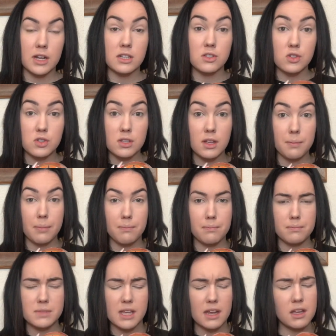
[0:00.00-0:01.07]
Translucent
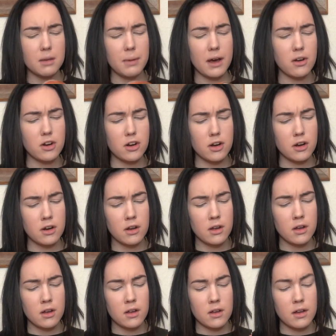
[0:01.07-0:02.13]
Setting Powder.
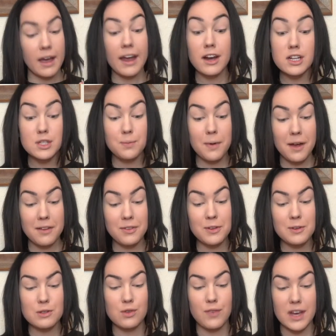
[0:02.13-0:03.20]
Airspun
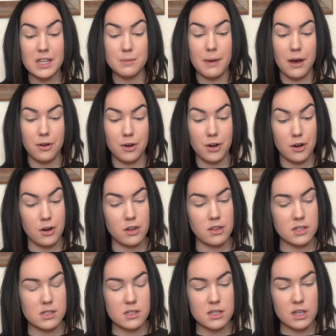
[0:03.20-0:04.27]
Loose Face Powder.
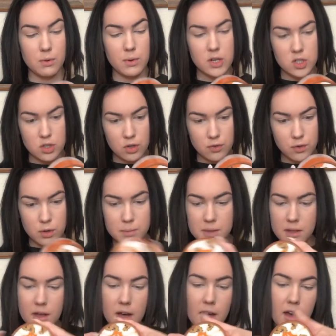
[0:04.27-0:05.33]
This is the original
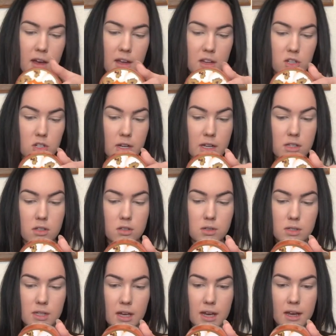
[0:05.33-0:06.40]
formula in
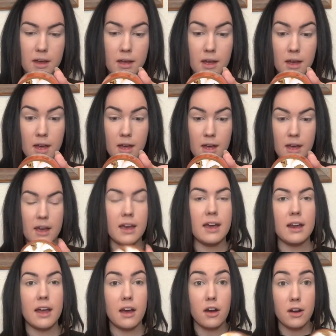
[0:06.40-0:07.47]
translucent,
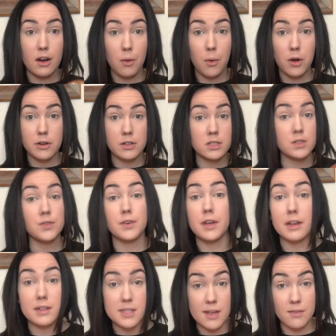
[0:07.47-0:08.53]
and I got it at Walgreens for
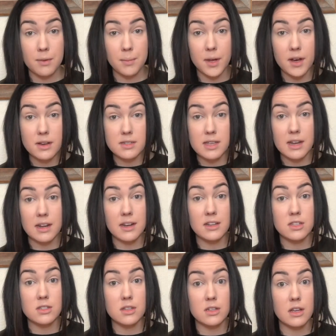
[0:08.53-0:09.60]
like $7, and
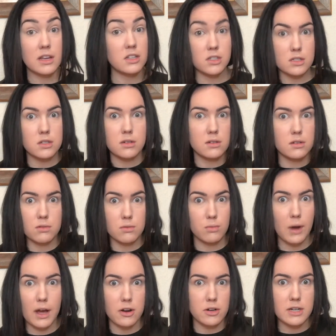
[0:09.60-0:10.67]
it's
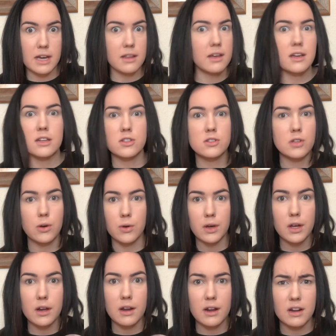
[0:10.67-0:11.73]
ride or die. Like it's so
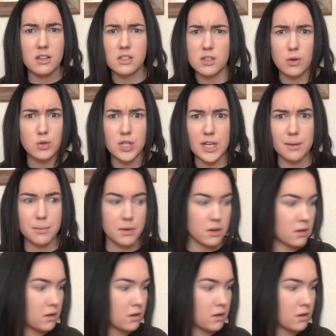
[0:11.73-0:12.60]
good, and it's so cheap.